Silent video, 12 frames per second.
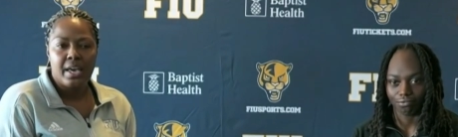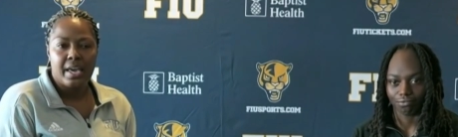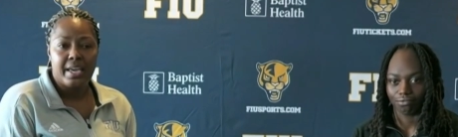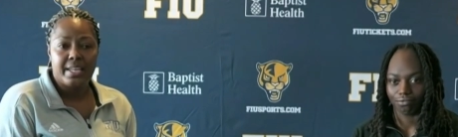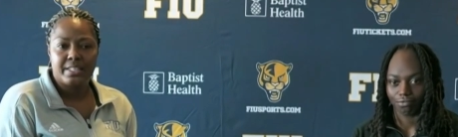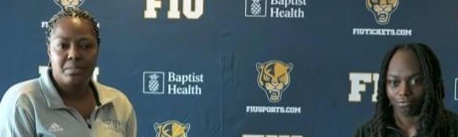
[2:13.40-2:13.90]

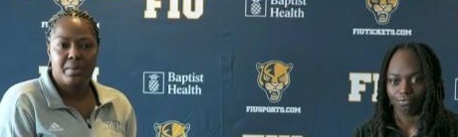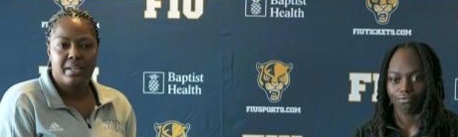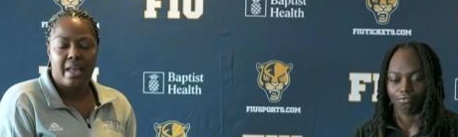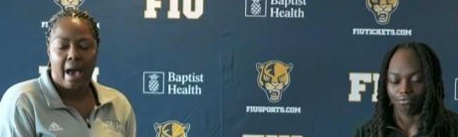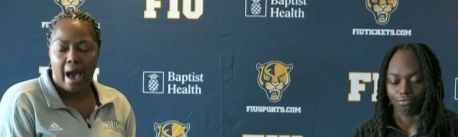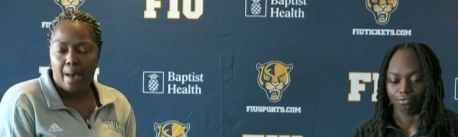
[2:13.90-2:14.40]
Speaker 1: it has been
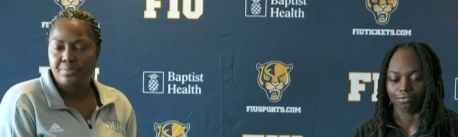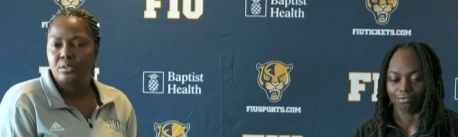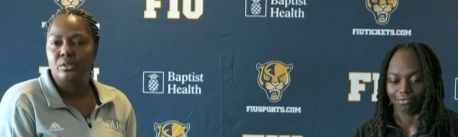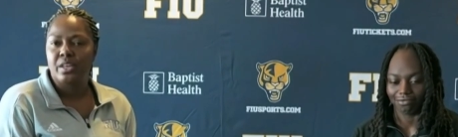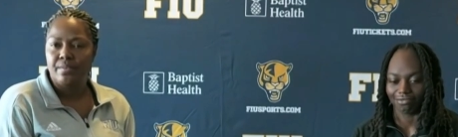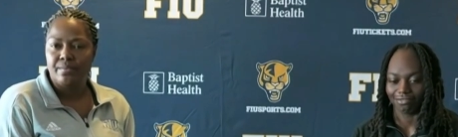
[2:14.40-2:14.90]

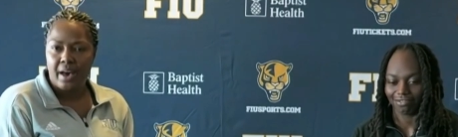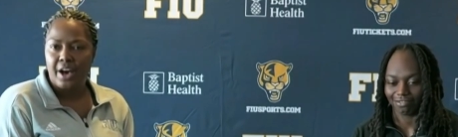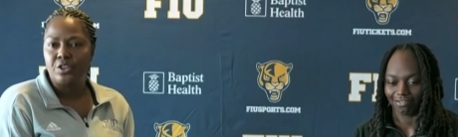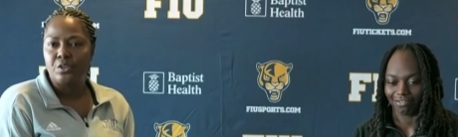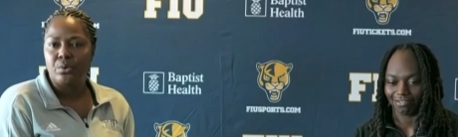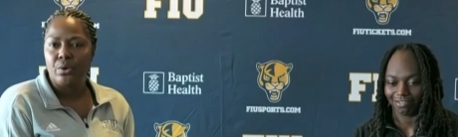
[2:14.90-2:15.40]
absolutely
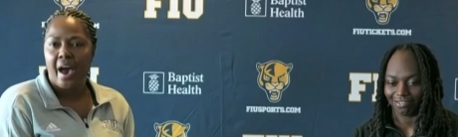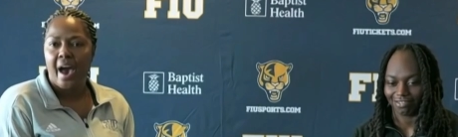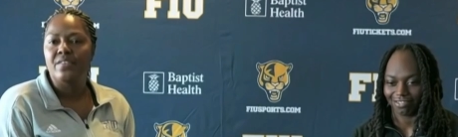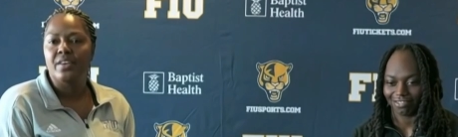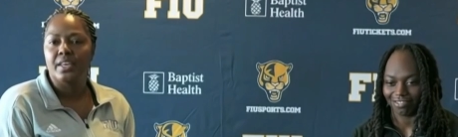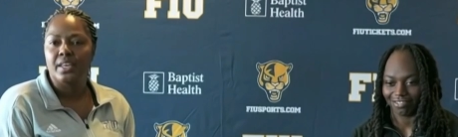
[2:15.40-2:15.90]
invaluable
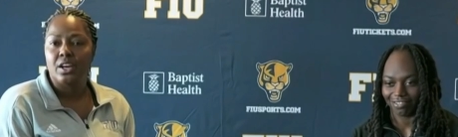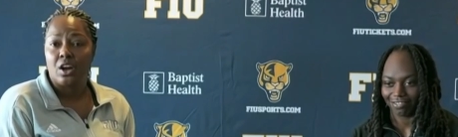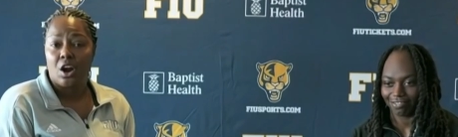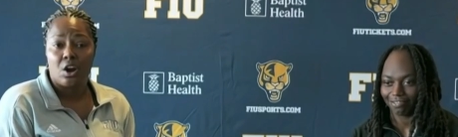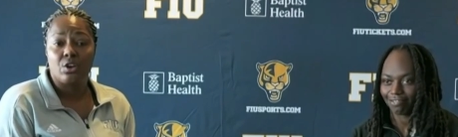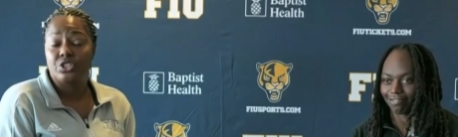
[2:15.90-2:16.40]
having
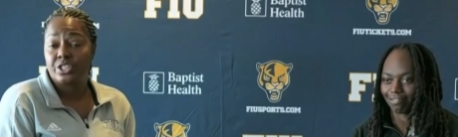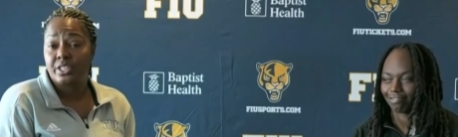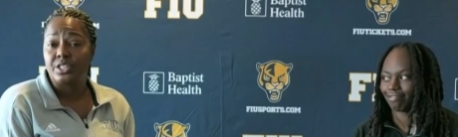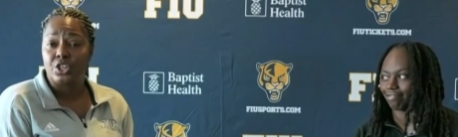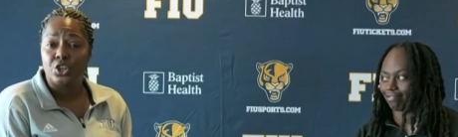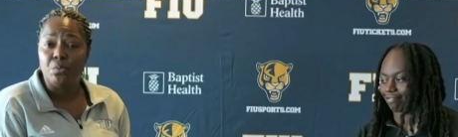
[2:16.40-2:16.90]
her just as a
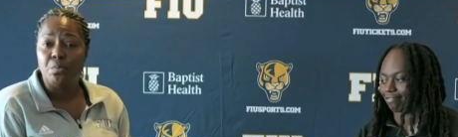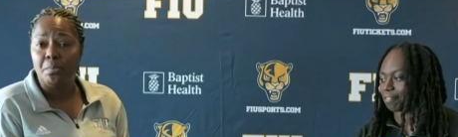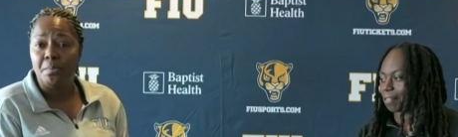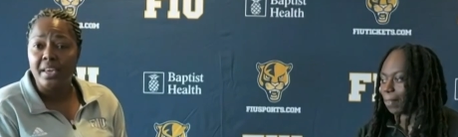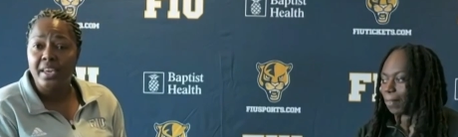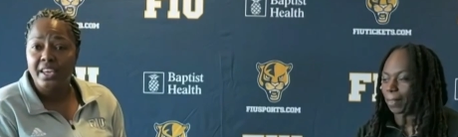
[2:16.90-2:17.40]
human
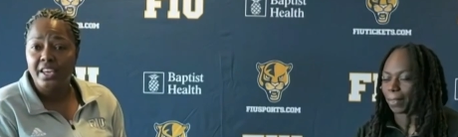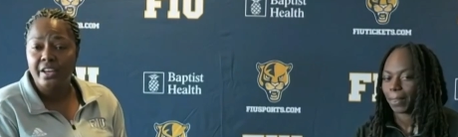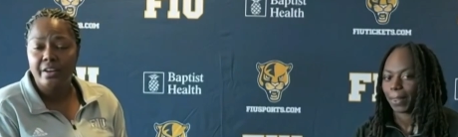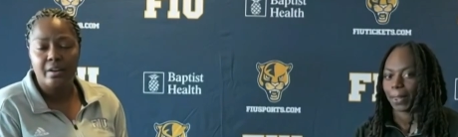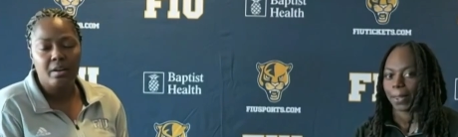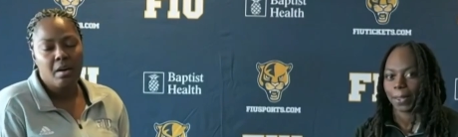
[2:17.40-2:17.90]
being
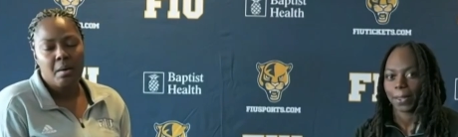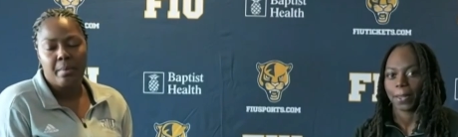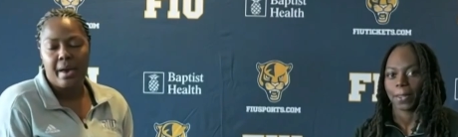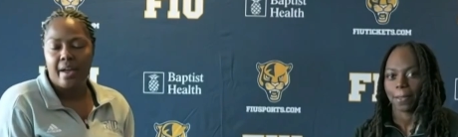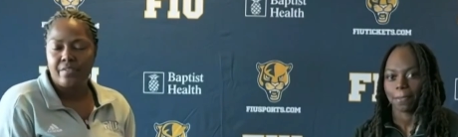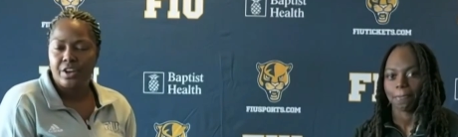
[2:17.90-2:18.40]
here, but
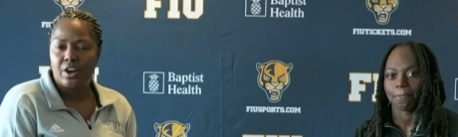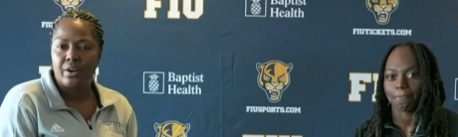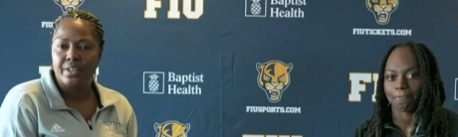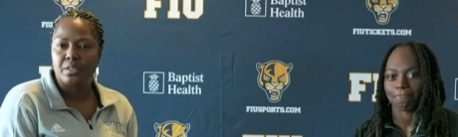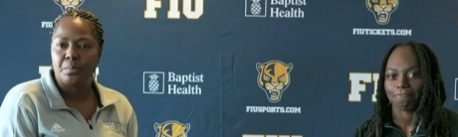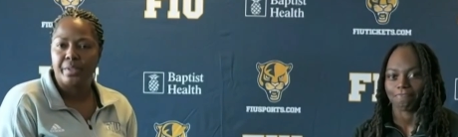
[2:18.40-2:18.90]
having her as
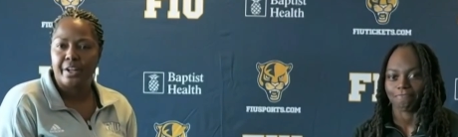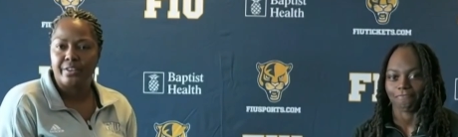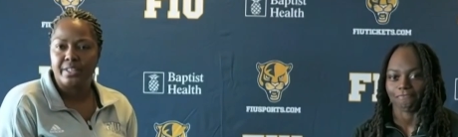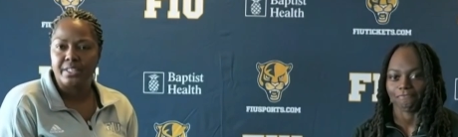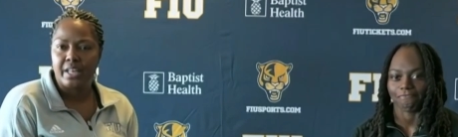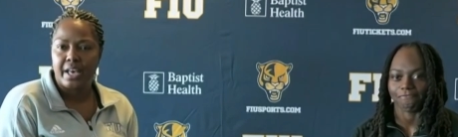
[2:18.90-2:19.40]
a player these
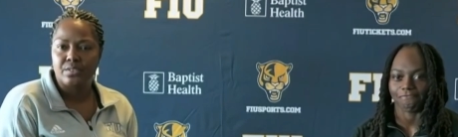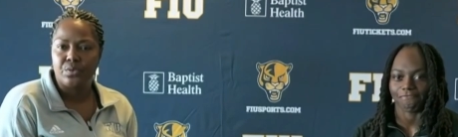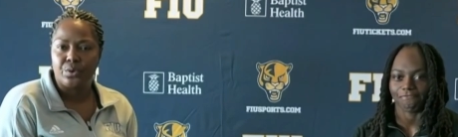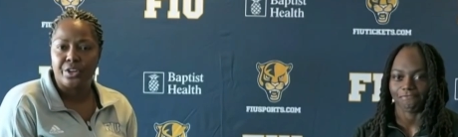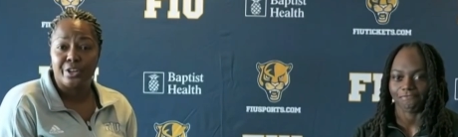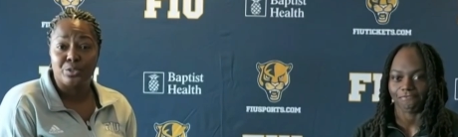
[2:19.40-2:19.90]
last four
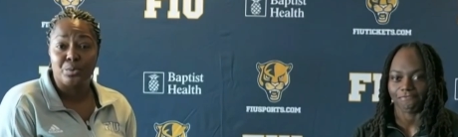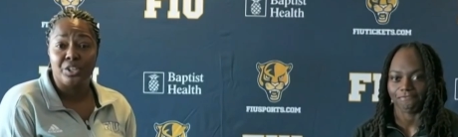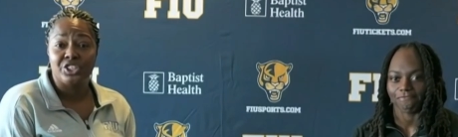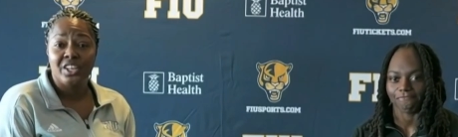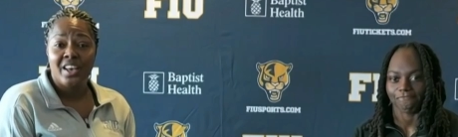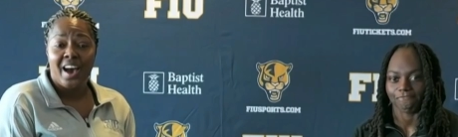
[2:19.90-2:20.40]
years, which
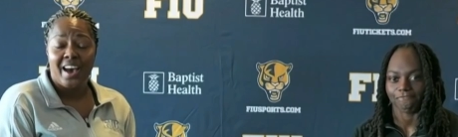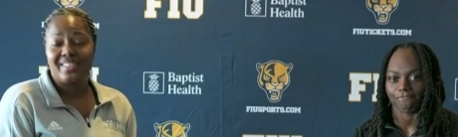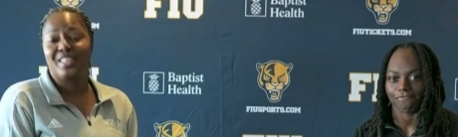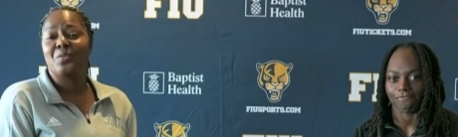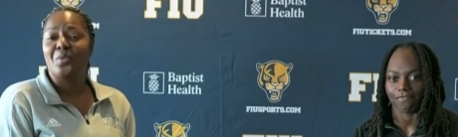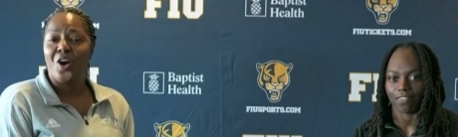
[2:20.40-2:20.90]
I think
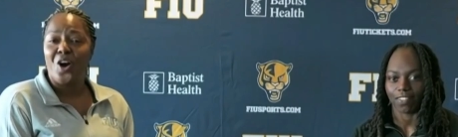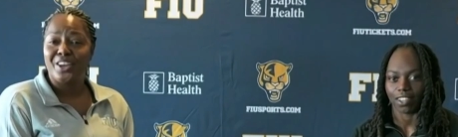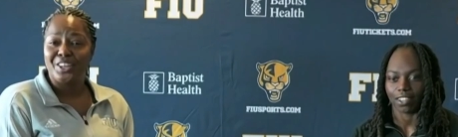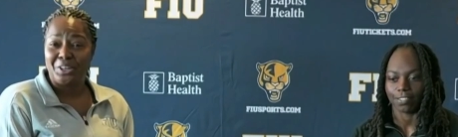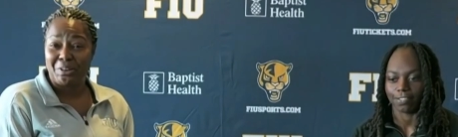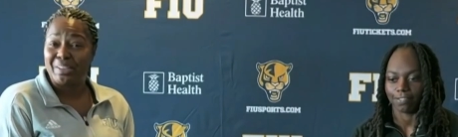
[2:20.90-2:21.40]
we all can
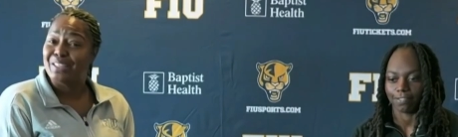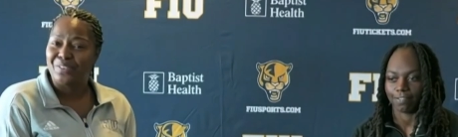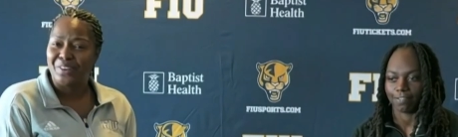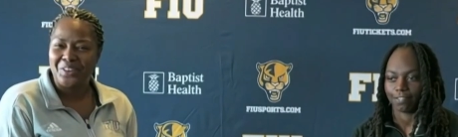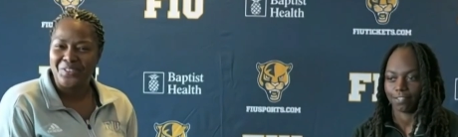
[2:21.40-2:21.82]
agree is very